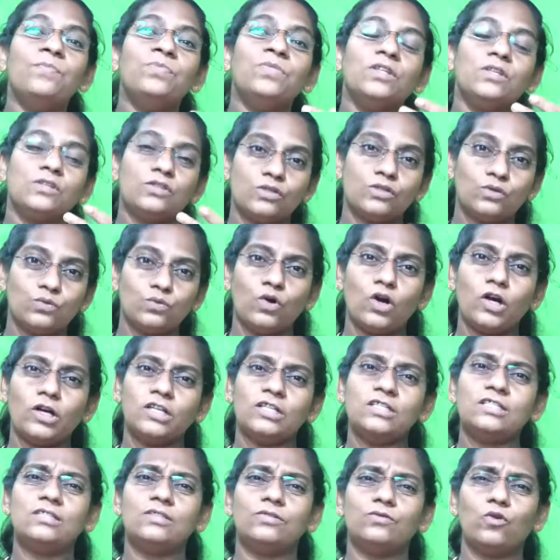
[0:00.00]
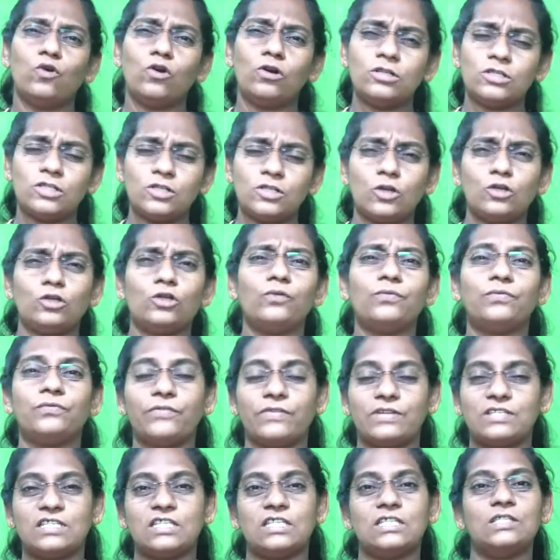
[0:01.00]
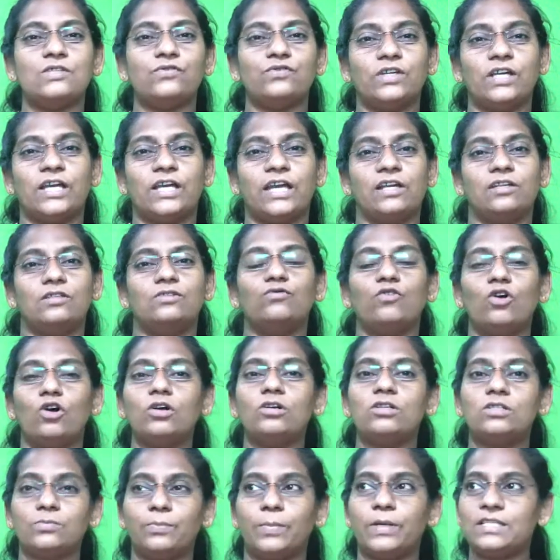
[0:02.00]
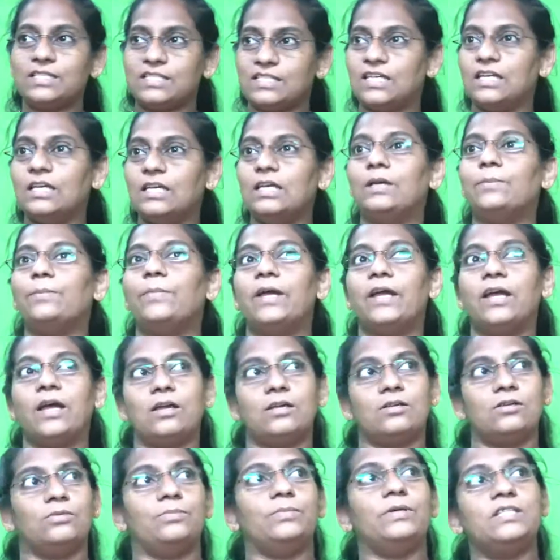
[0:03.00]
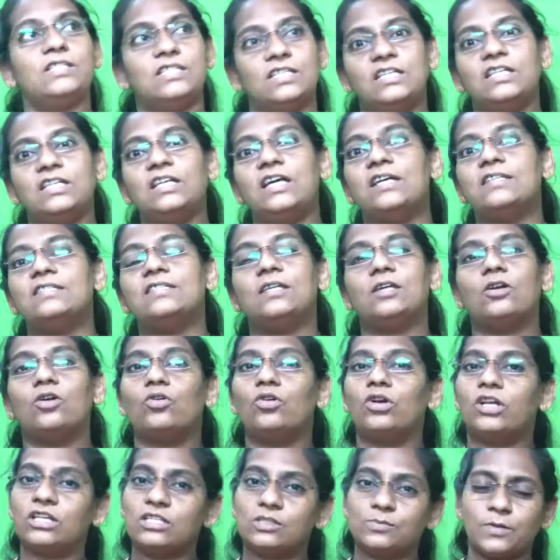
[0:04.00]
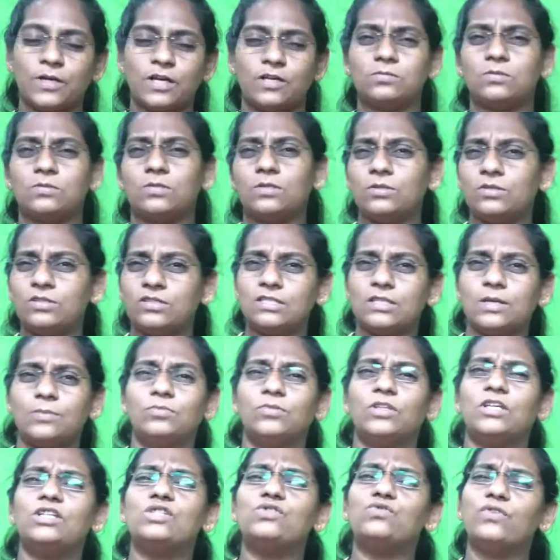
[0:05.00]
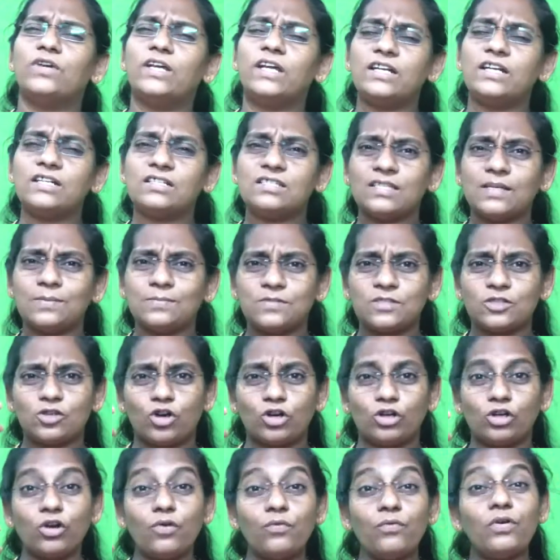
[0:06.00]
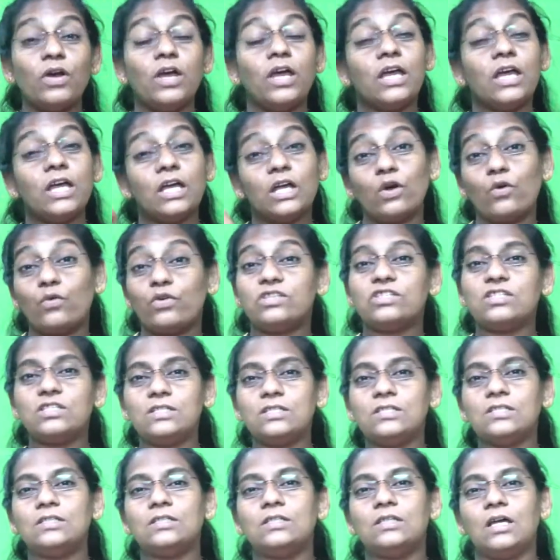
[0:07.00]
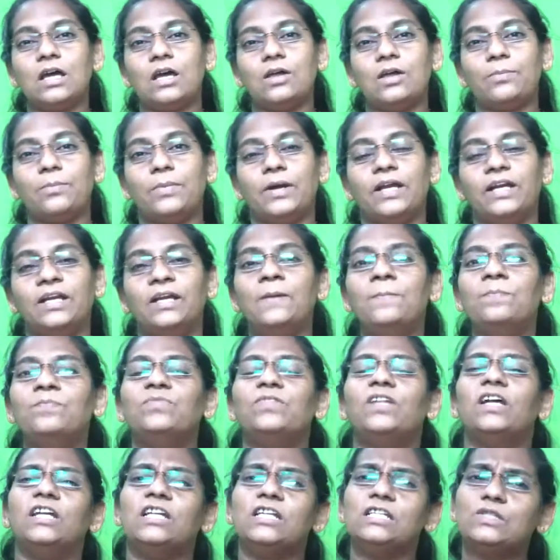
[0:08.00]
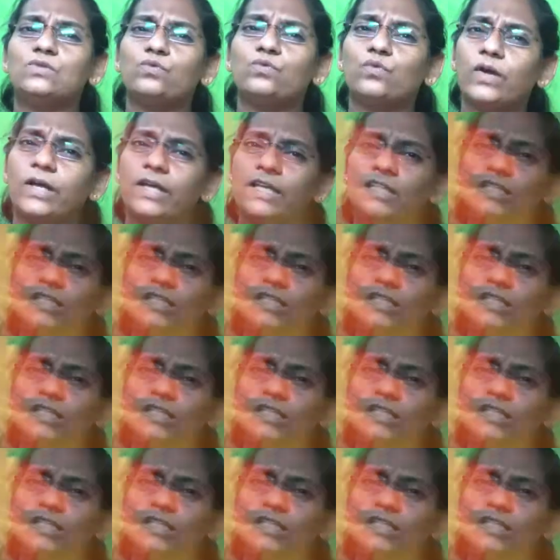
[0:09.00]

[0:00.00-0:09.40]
so what sort of questions we get? What by seeing our surroundings, by observing some things, we get some sort of questions in our mind. That is why